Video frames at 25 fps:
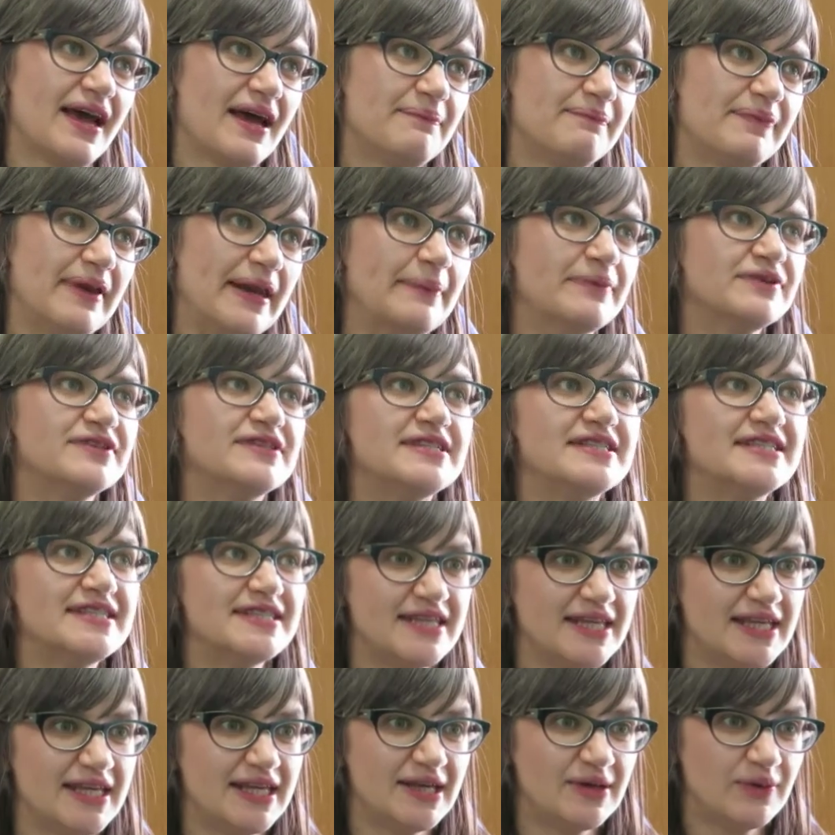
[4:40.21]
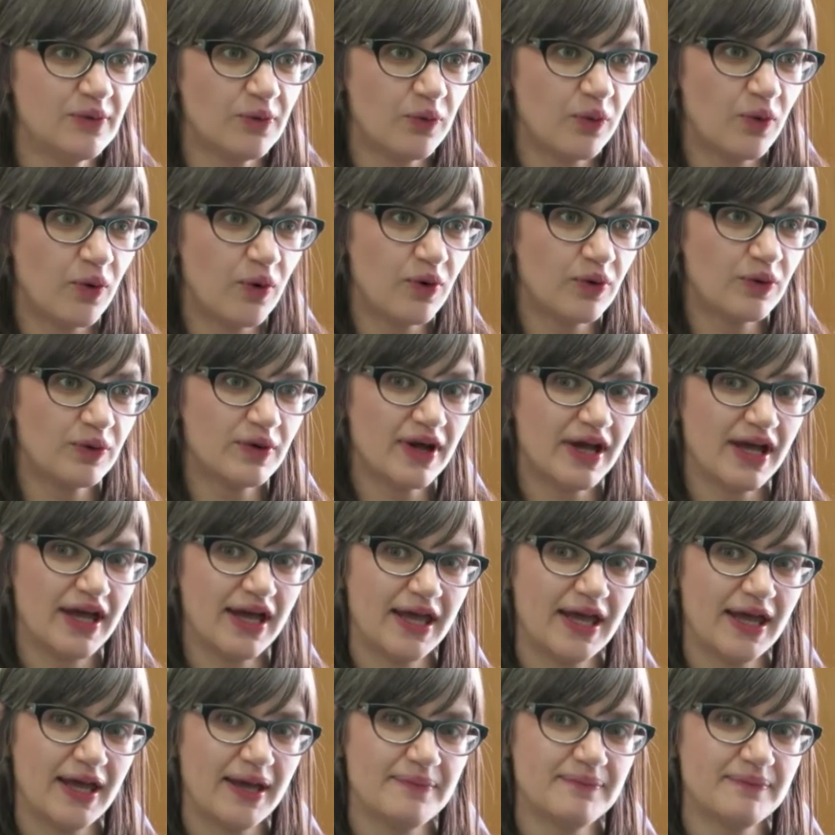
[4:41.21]
been able to see what
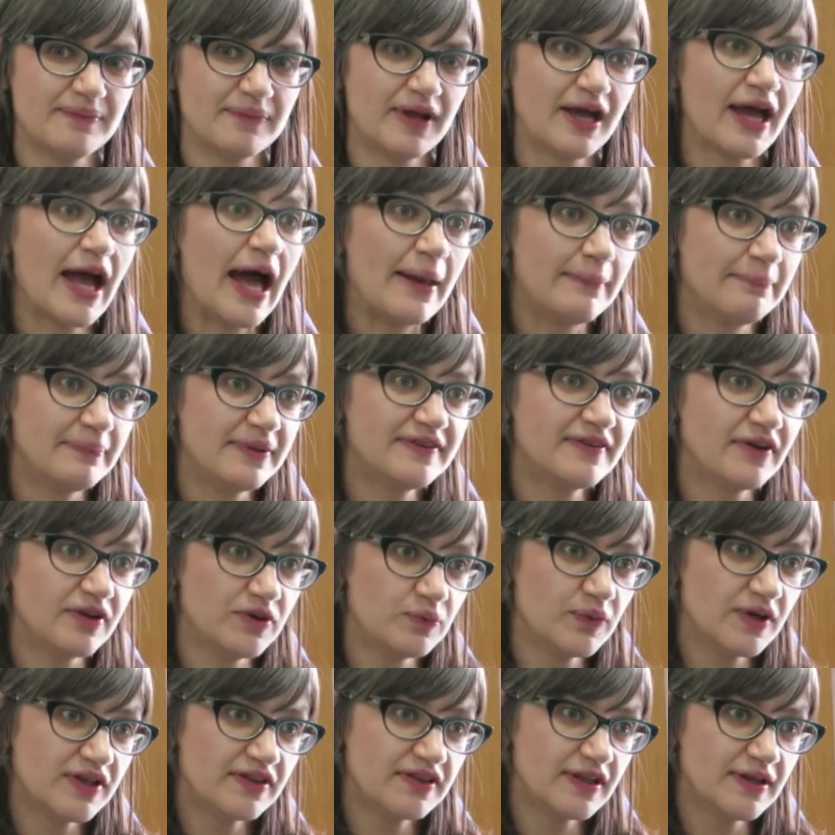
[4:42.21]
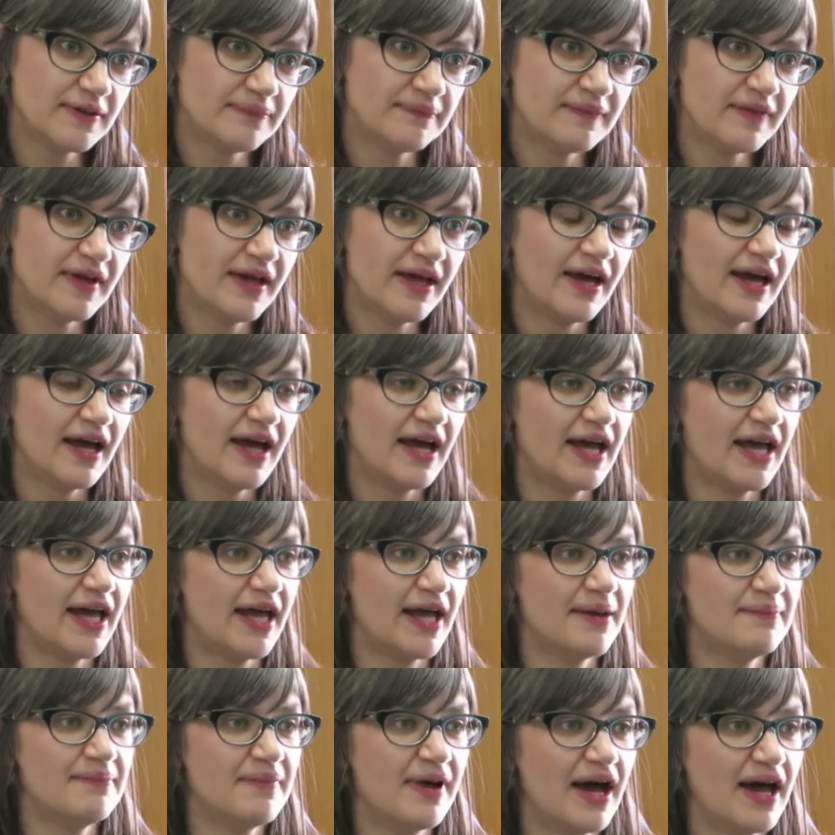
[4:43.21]
can be done with it,
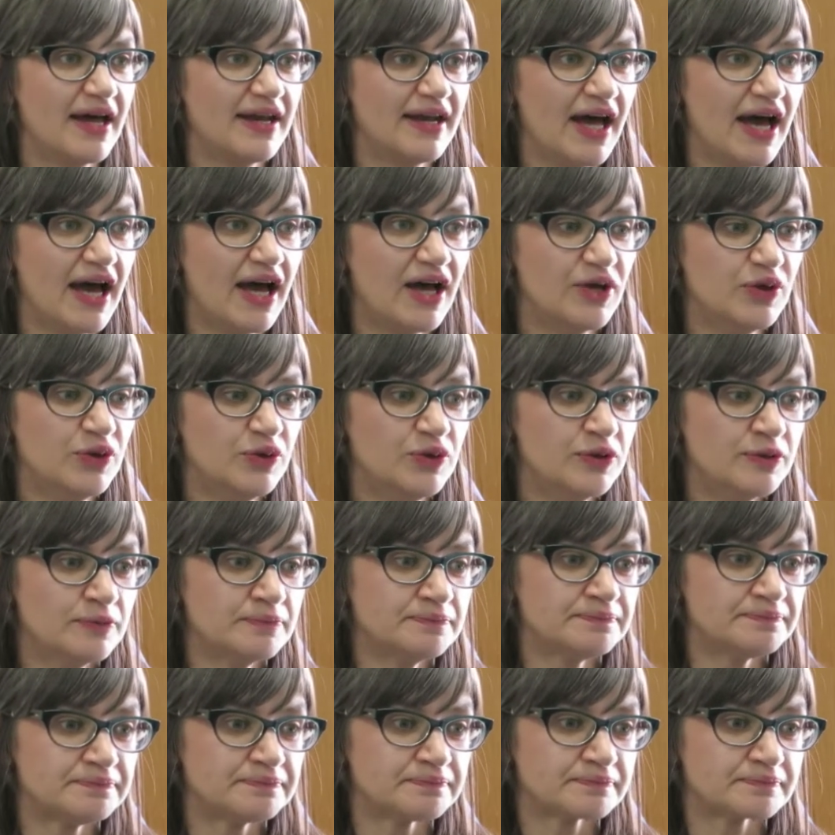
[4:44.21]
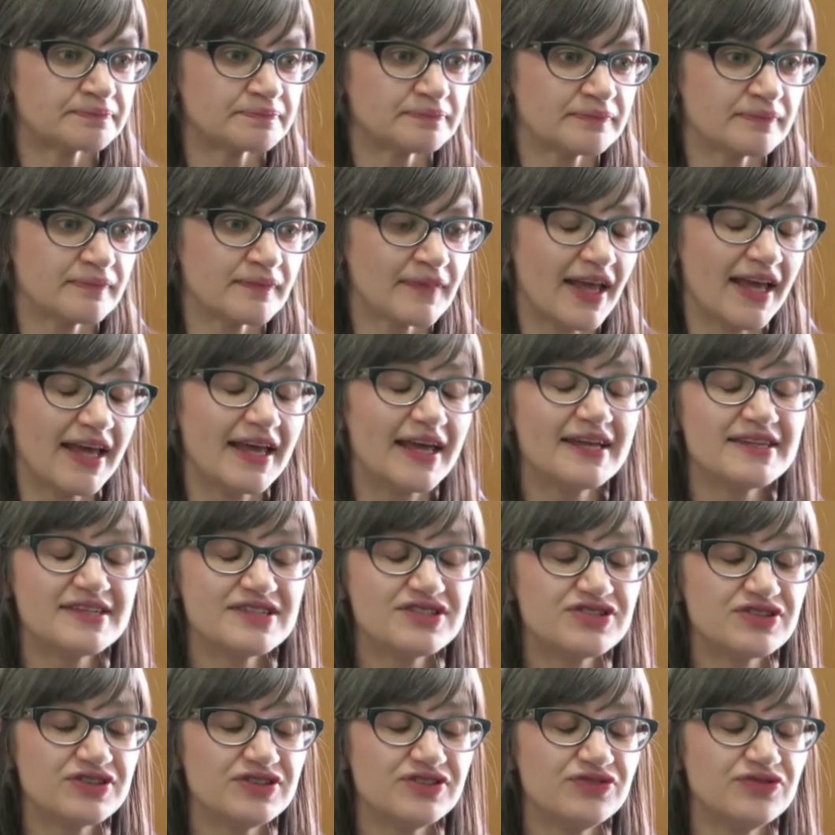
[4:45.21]
and how it is